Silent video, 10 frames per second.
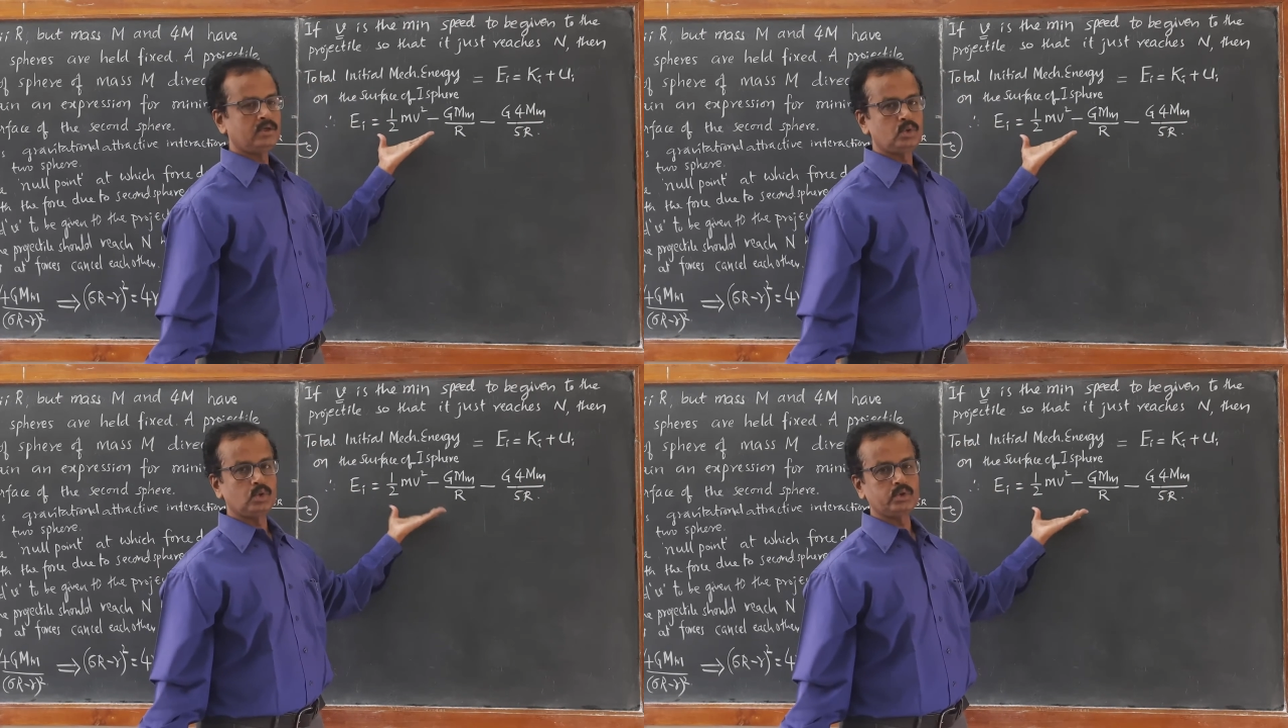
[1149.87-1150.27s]

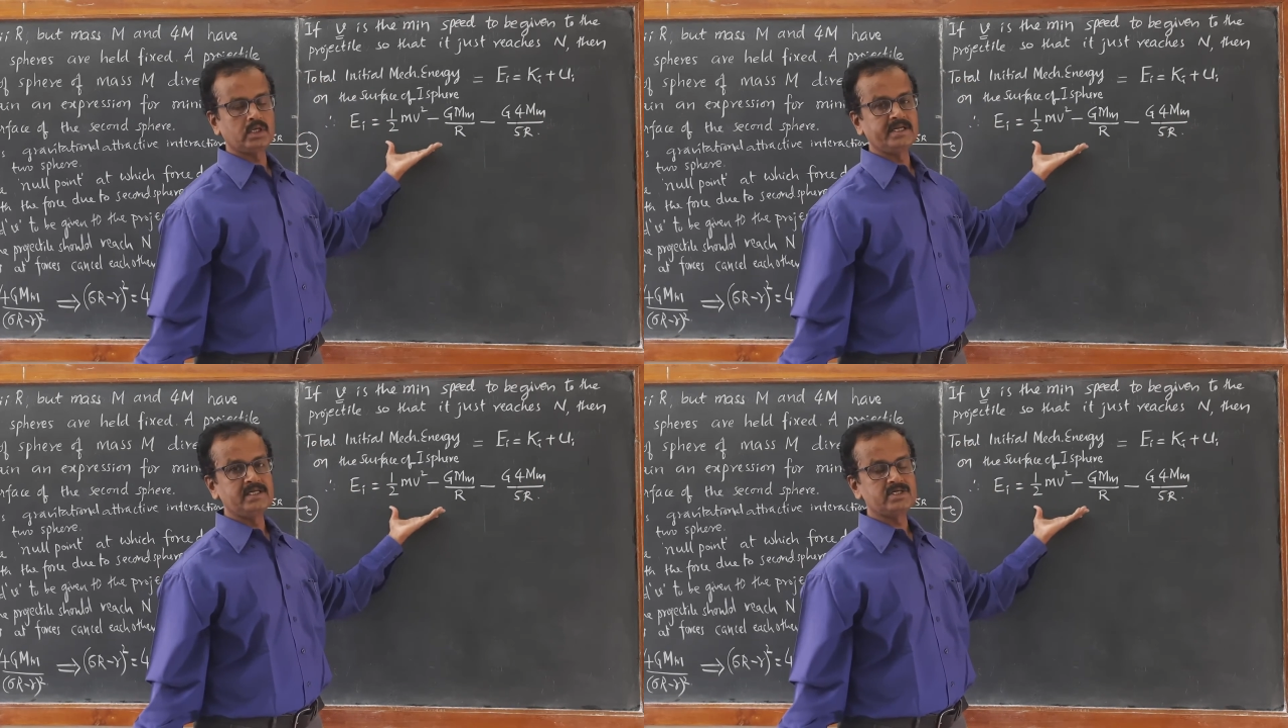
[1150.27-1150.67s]
total
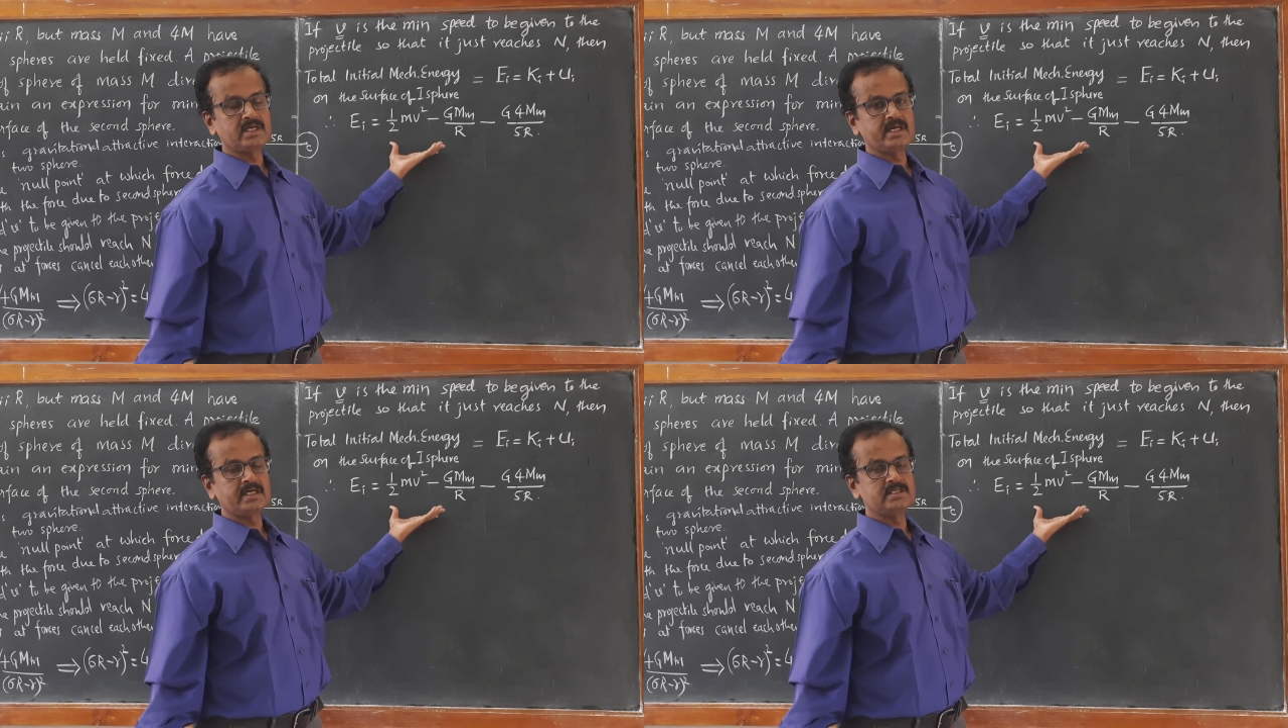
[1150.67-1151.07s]
initial
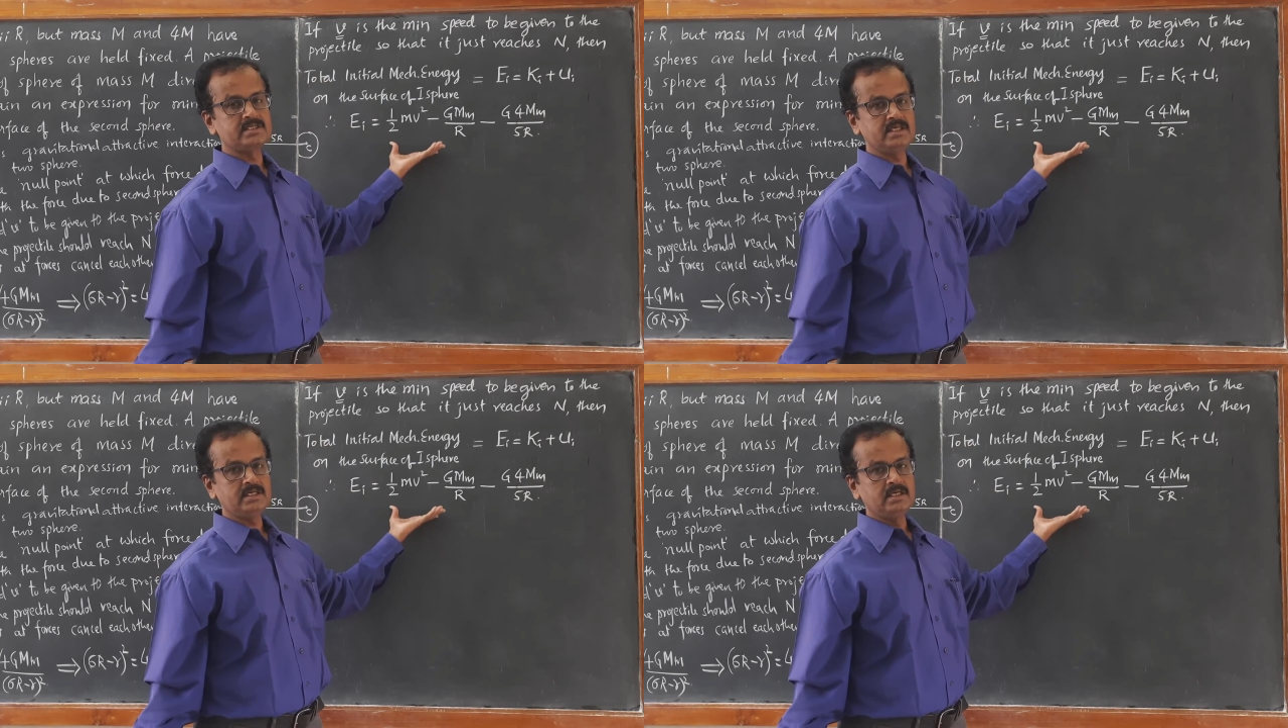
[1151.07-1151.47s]
energy
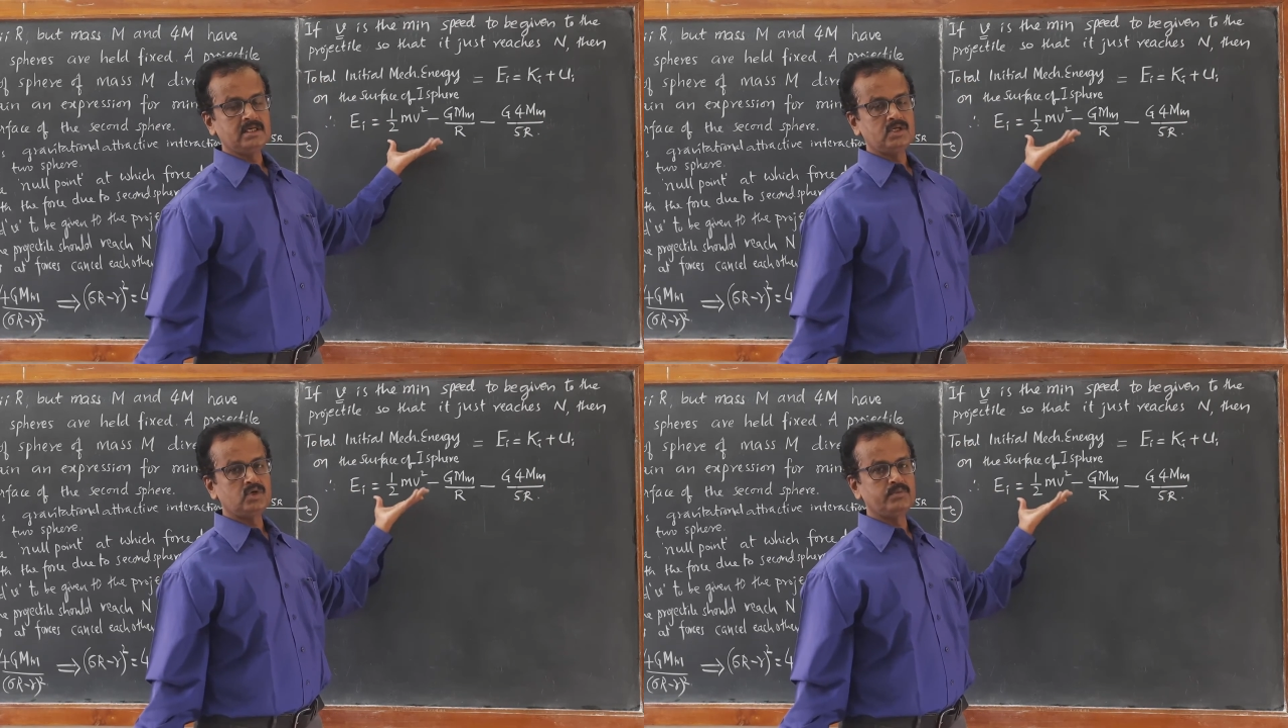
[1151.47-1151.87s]

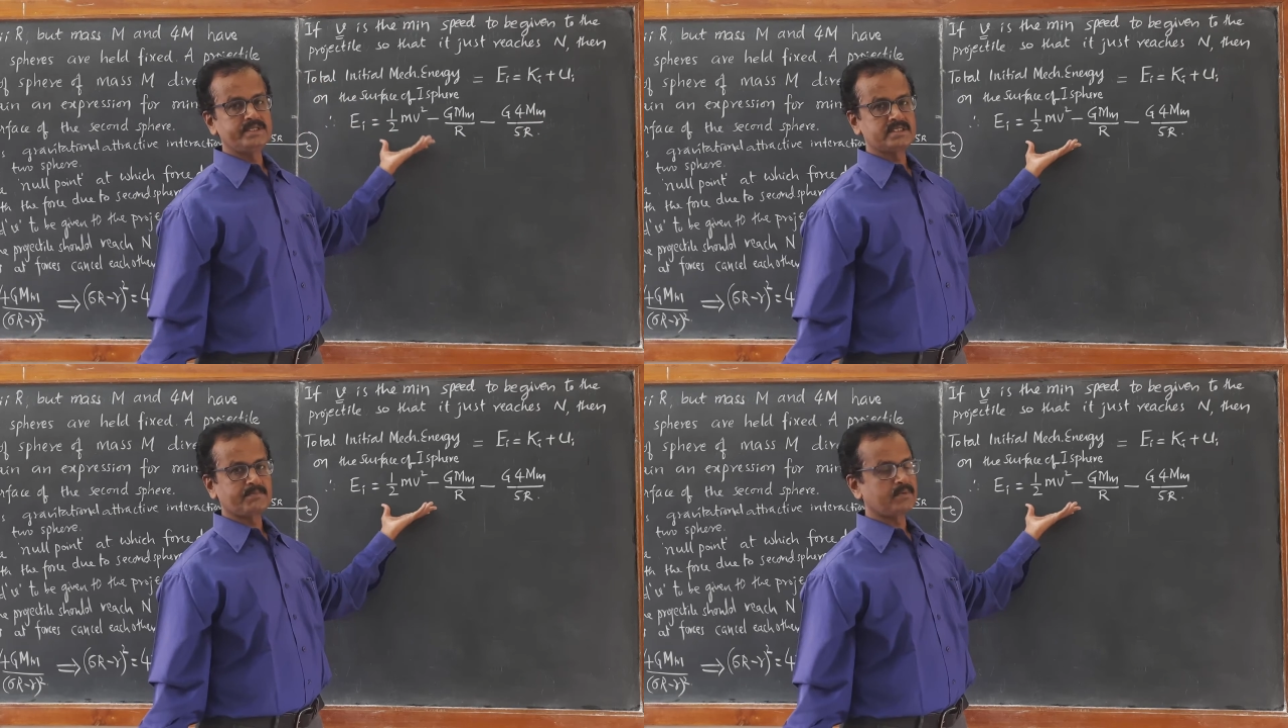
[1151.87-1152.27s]
to be
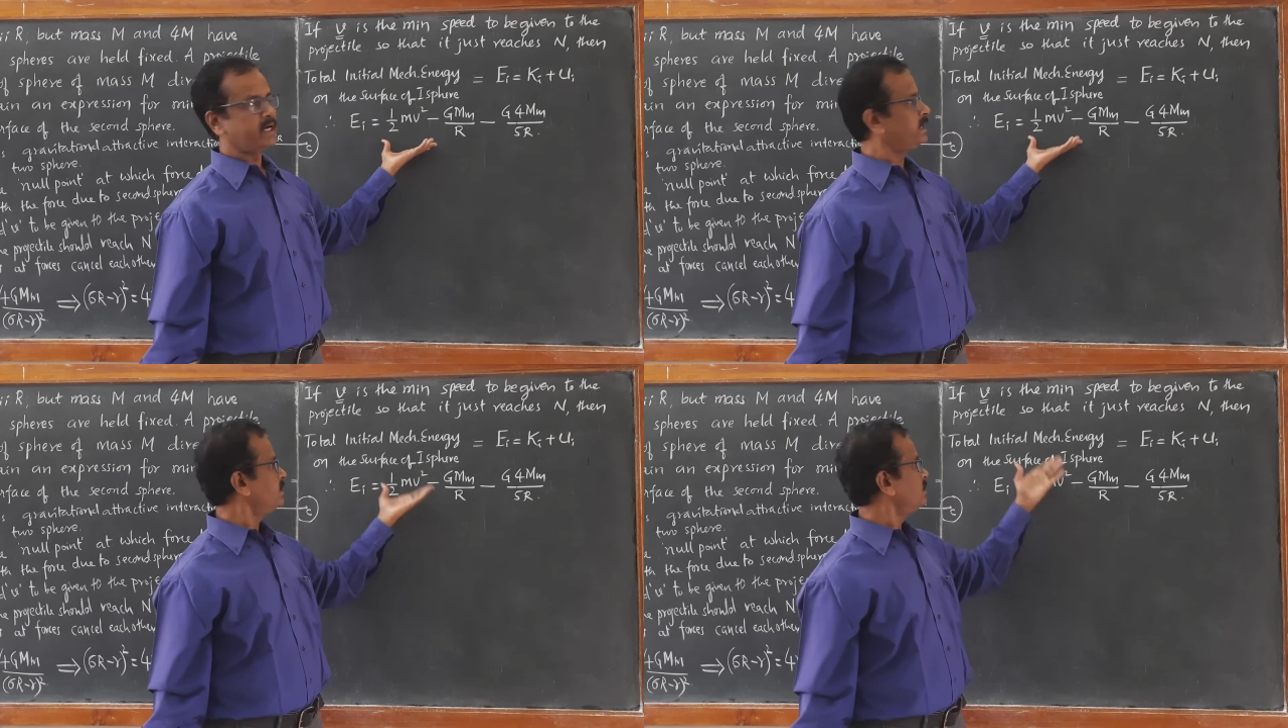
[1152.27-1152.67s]

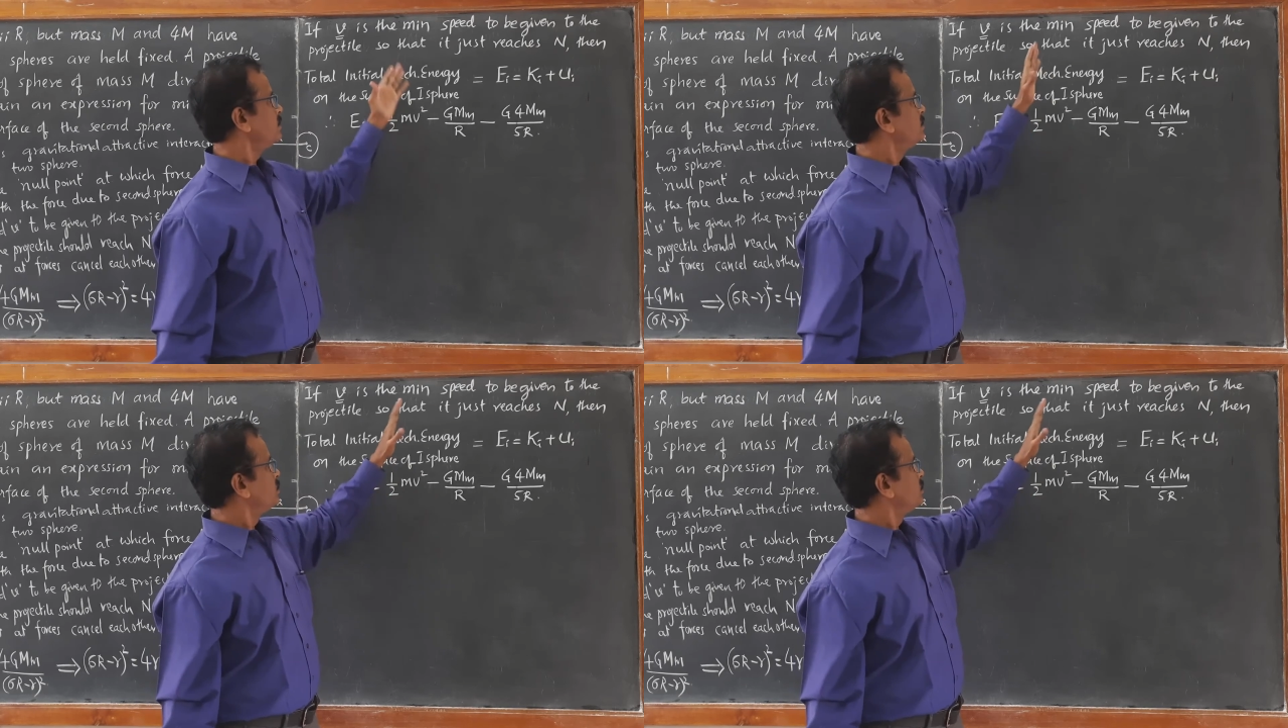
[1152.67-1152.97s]
supplied